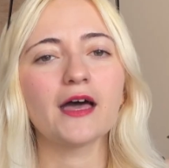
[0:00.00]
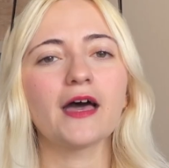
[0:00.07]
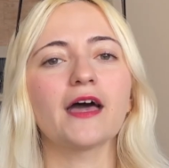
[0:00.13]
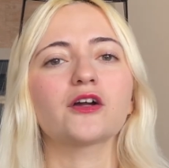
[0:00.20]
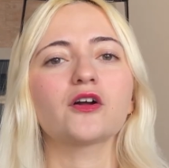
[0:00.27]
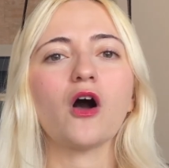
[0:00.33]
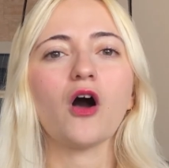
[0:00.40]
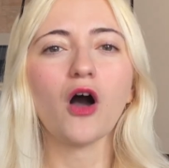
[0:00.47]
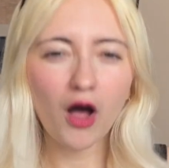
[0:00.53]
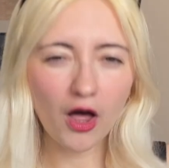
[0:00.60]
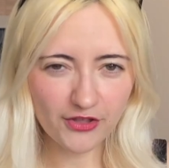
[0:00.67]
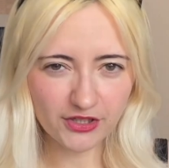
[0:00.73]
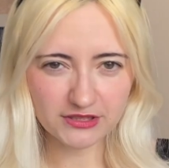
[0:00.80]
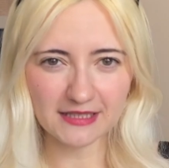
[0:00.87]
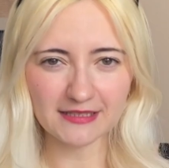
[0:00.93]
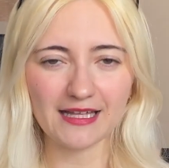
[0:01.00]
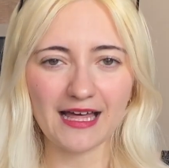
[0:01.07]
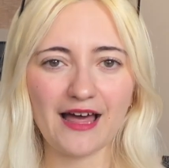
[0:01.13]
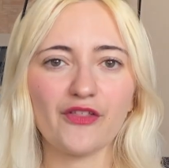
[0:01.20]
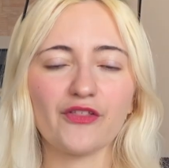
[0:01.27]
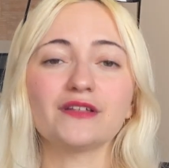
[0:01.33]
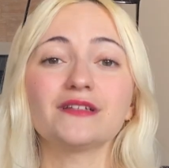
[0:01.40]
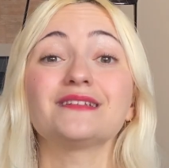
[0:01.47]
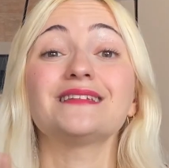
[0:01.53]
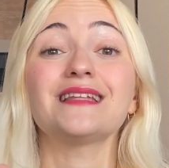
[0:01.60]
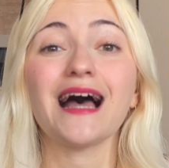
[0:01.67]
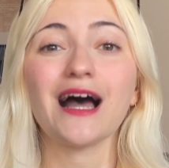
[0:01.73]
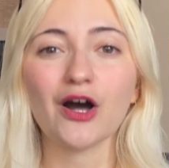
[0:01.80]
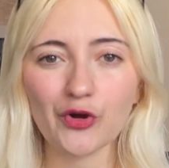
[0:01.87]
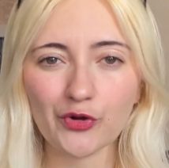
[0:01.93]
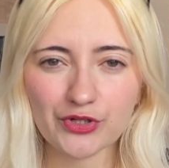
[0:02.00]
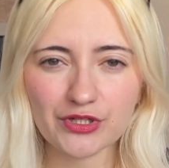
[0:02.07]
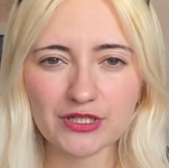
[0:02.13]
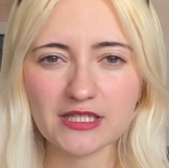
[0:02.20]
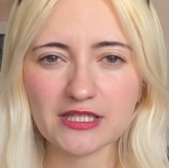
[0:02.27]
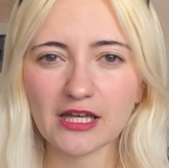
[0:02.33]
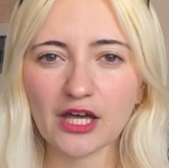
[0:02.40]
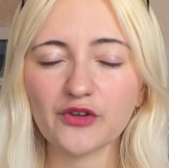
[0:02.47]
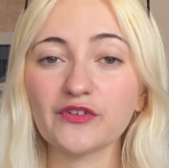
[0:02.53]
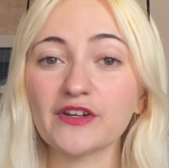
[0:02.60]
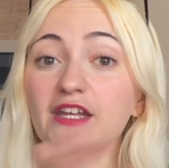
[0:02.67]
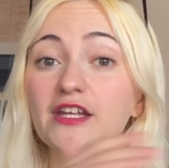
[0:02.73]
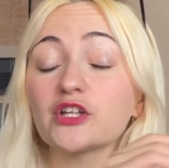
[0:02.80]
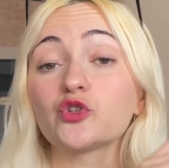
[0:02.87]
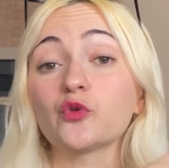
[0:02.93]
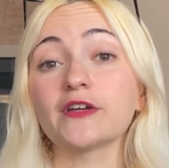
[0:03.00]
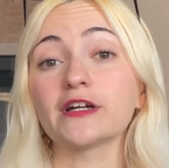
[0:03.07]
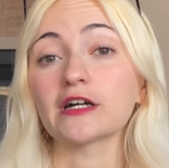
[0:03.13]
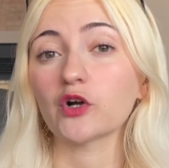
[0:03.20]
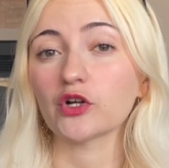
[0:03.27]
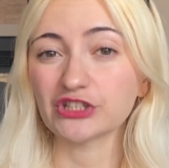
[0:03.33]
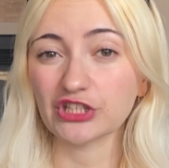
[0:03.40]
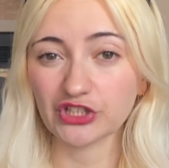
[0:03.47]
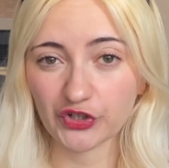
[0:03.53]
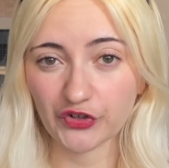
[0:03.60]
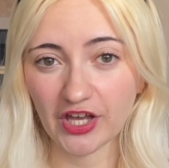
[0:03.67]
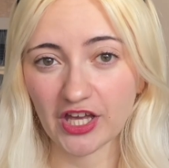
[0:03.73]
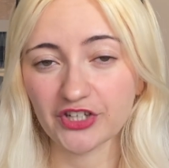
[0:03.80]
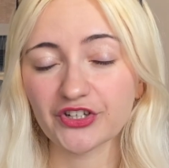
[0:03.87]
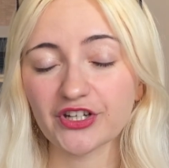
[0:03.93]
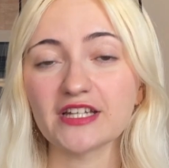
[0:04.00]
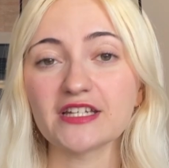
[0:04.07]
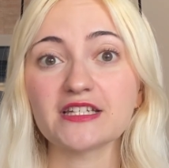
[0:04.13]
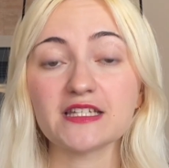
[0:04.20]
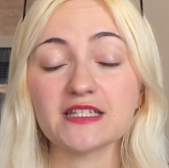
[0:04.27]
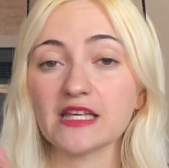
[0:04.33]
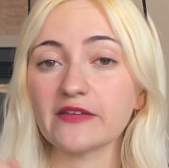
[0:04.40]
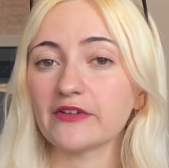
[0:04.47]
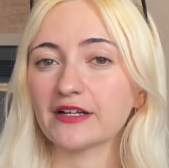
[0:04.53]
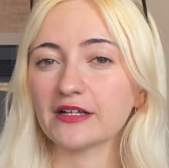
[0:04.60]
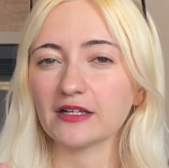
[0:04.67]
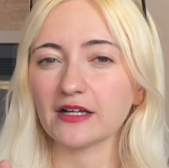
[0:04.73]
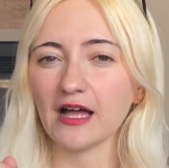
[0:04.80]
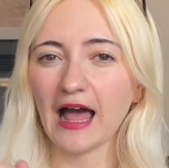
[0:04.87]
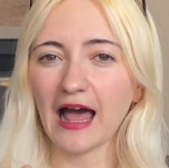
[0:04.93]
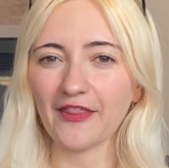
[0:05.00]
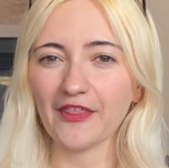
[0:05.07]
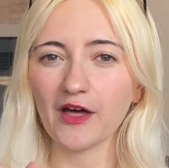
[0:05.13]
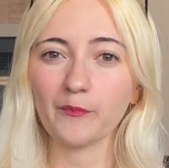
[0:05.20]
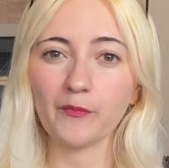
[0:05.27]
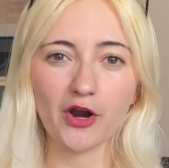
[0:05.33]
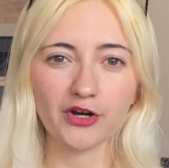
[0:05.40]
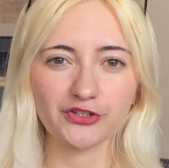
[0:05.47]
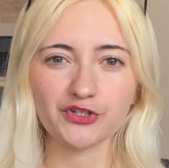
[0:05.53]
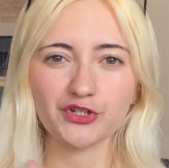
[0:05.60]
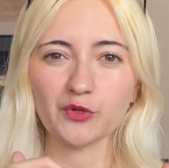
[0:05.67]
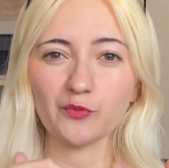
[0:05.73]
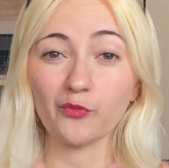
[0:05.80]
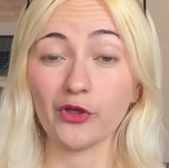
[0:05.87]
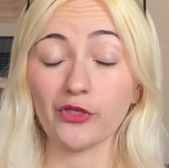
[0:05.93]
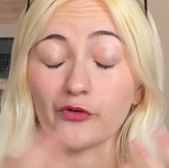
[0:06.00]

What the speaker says: And other than that, now she's kind of getting into being a content creator, and she's even had a partnership with